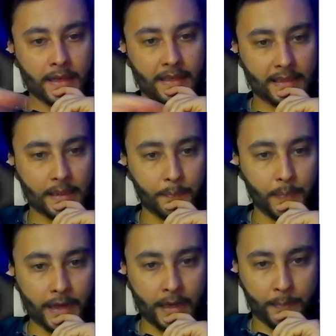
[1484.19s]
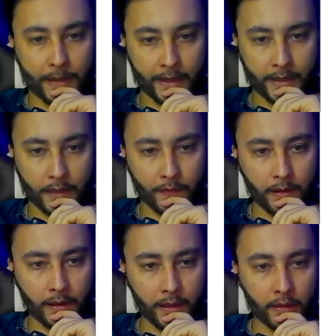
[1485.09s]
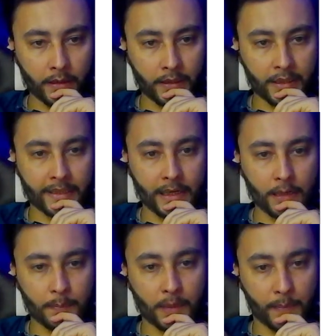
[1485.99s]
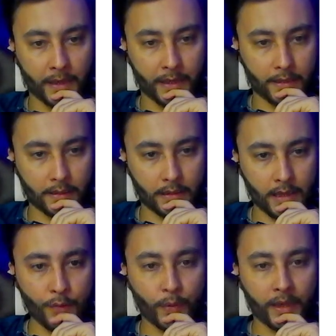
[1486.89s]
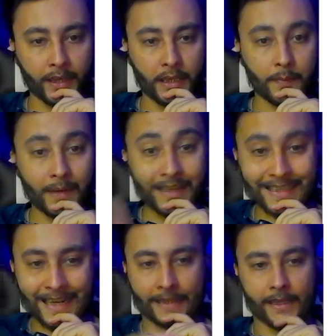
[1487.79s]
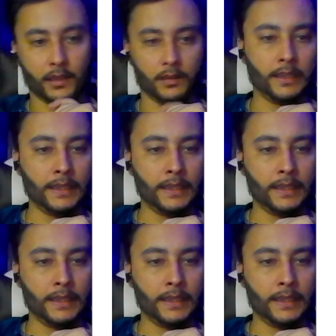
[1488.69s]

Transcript: Simple and beginner friendly, detailed but beginner safe, very deep and technical.